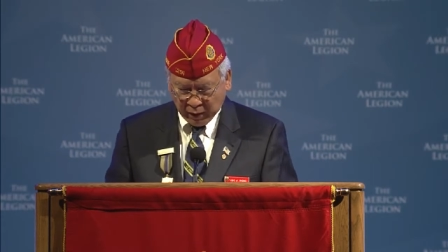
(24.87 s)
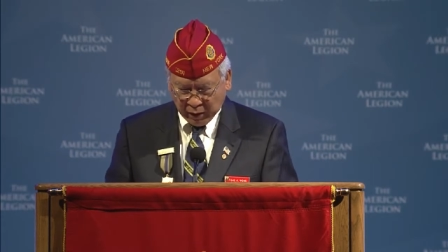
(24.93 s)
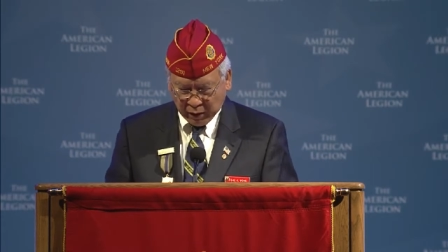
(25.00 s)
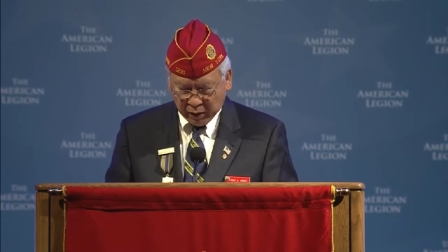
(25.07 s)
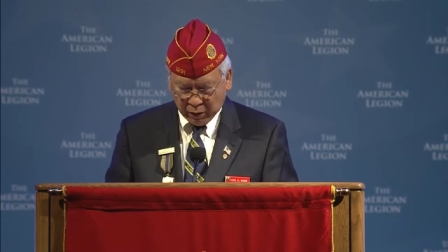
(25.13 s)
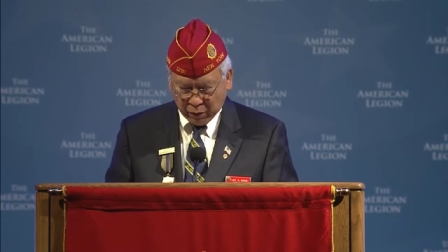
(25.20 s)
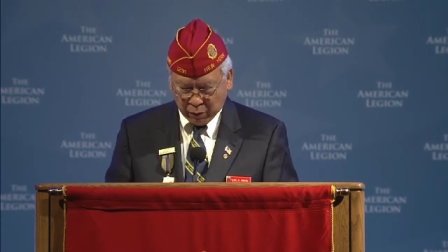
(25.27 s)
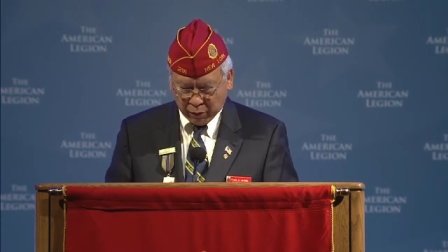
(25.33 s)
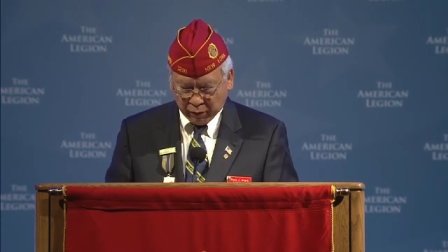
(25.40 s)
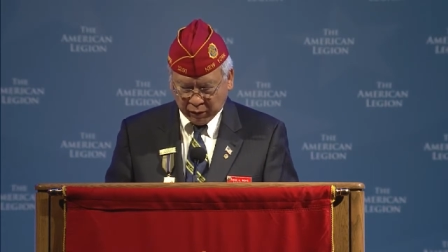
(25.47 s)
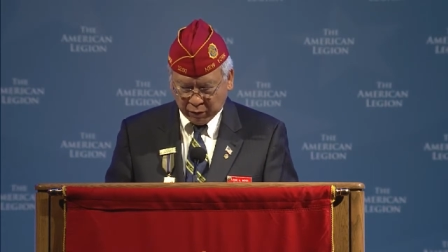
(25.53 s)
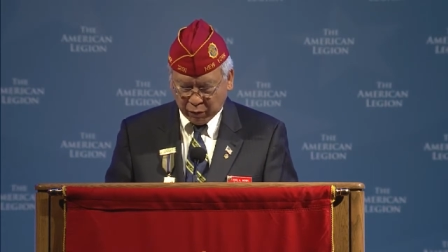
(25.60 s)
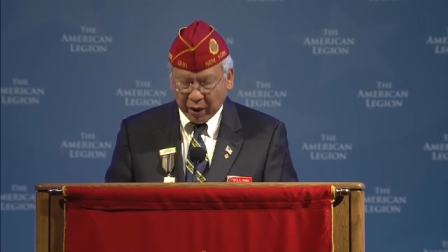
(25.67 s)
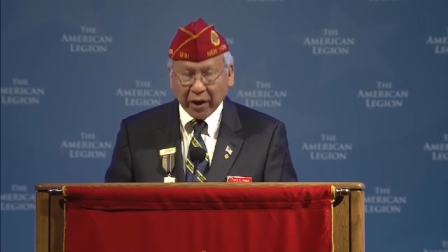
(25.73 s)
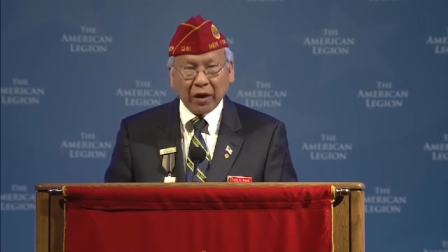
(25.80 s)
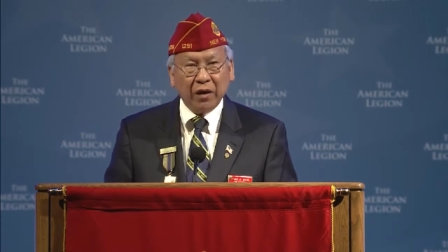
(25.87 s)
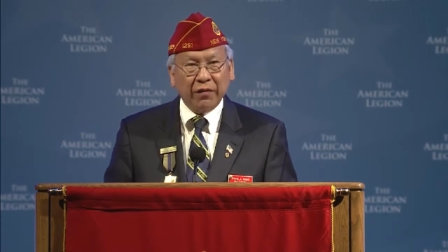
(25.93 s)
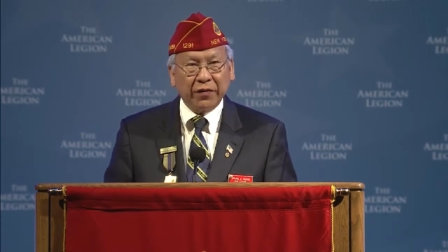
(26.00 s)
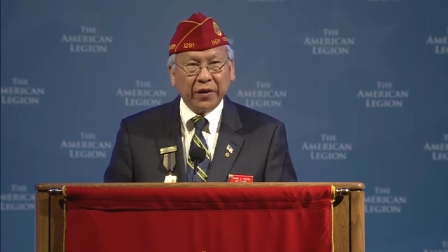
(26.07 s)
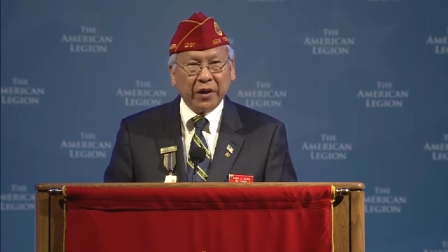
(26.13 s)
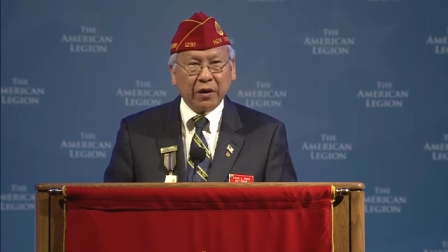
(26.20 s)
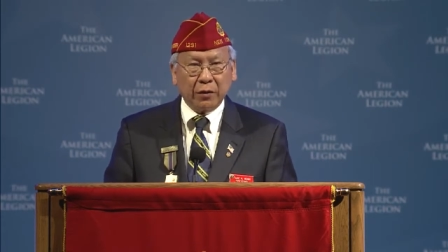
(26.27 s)
He earned the rank
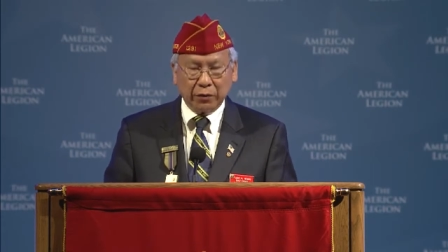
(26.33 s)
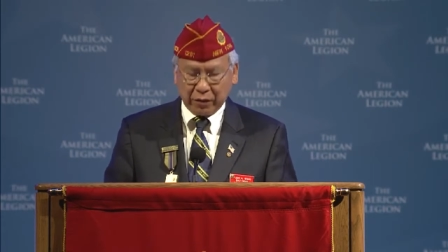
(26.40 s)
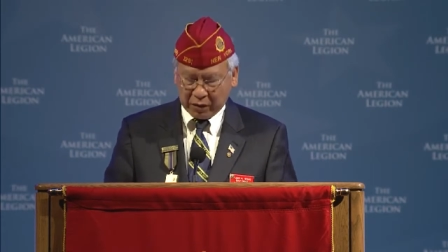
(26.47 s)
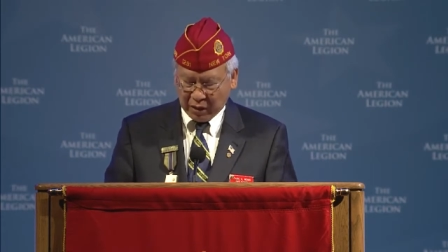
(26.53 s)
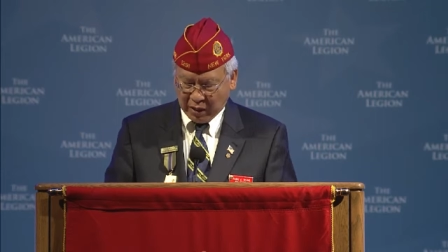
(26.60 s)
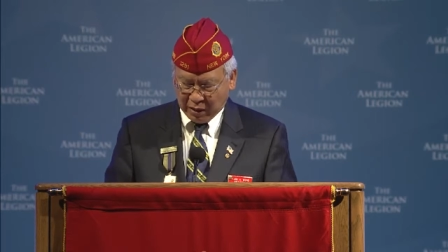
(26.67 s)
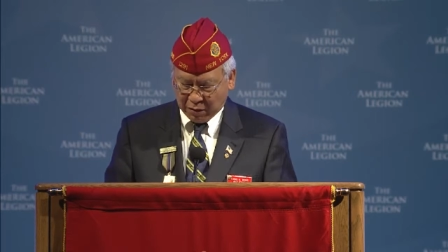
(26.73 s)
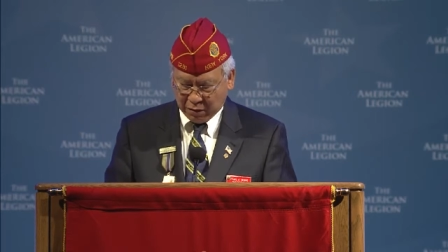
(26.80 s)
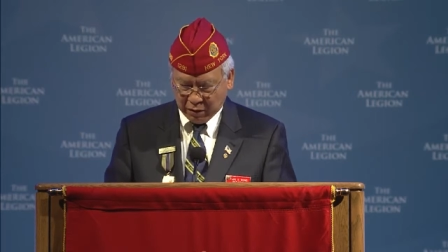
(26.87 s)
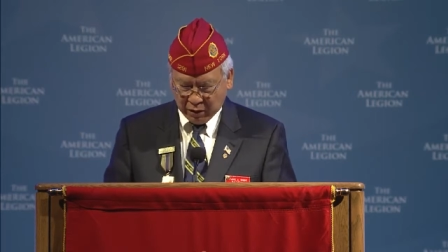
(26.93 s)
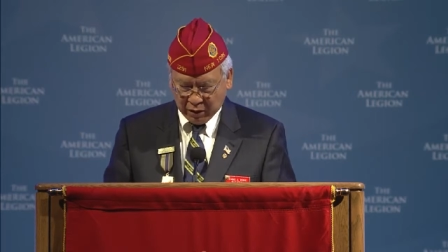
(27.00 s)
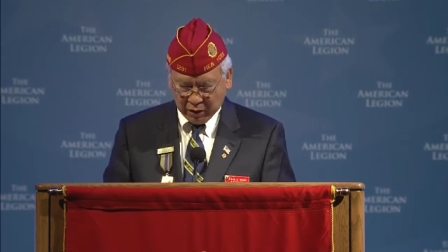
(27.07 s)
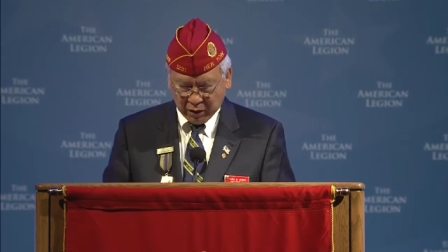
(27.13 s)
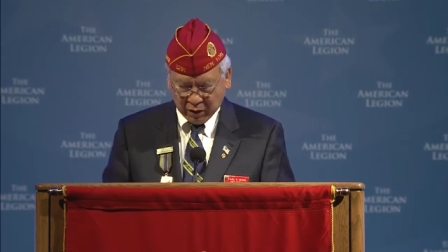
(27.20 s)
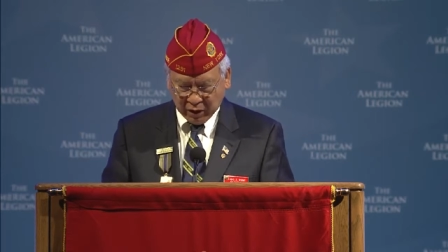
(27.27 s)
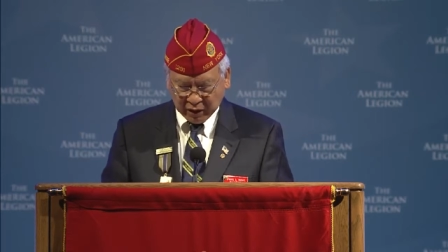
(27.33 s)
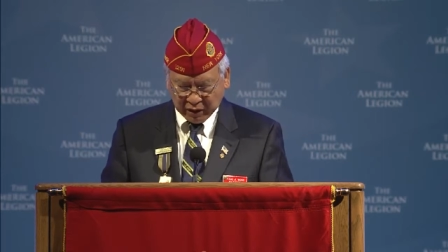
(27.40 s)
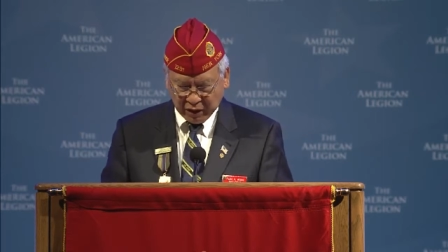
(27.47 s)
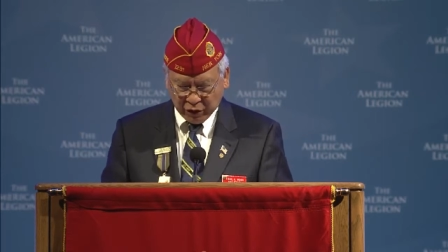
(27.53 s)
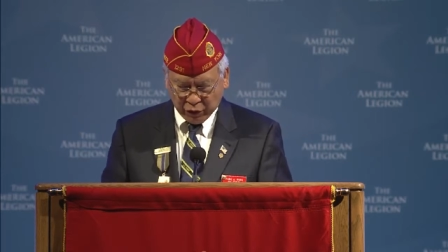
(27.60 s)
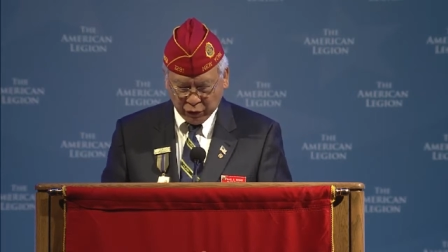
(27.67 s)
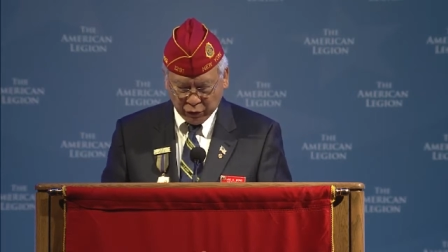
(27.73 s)
of Eagle Scout as
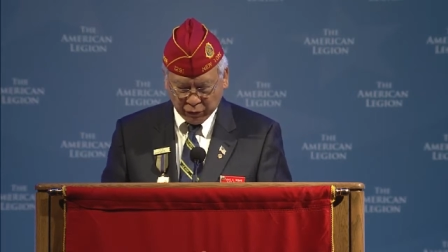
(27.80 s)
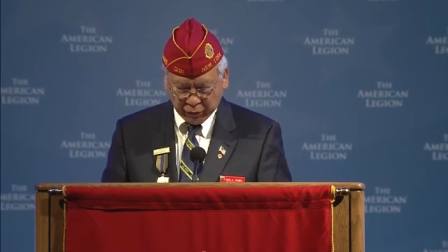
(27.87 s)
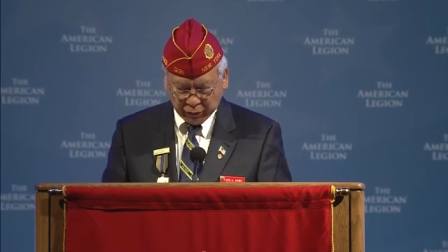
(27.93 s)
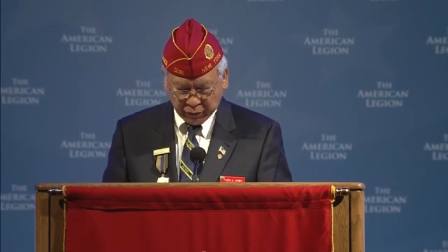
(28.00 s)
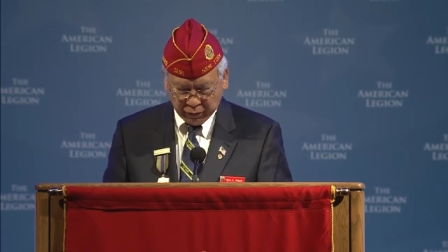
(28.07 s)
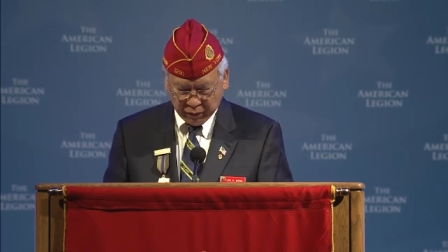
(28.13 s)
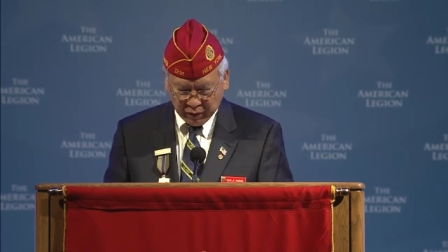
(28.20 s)
a youth.